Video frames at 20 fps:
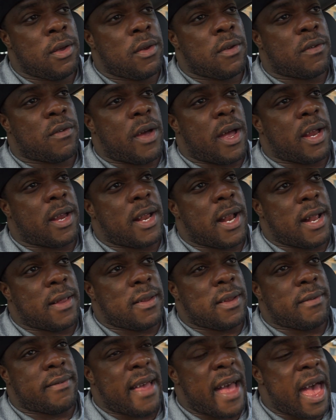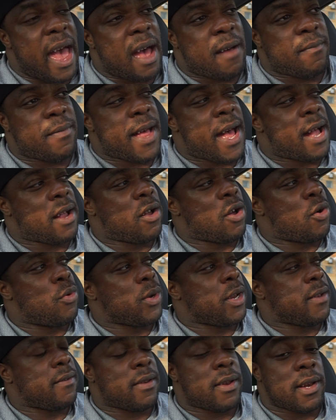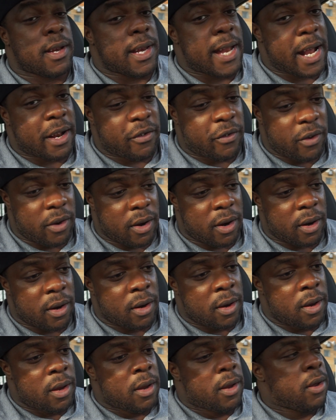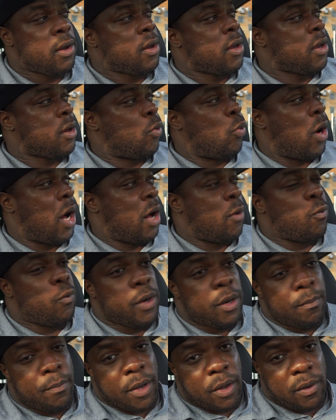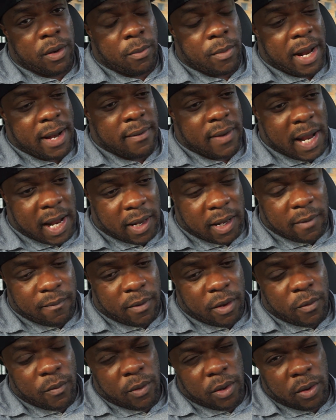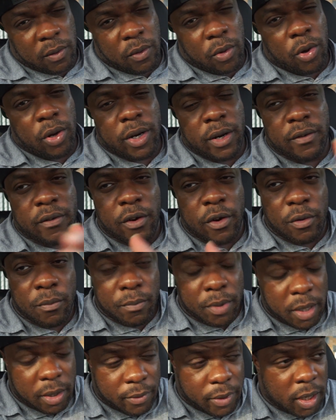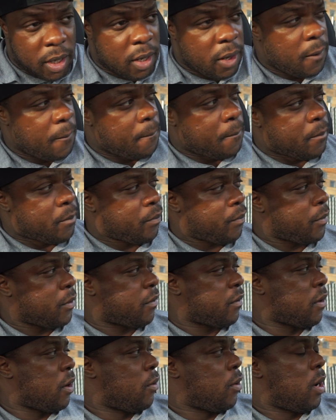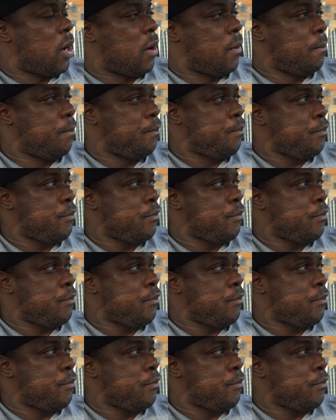so I can at least have that going into next year while I'm rebuilding my deadlift over a longer term period. So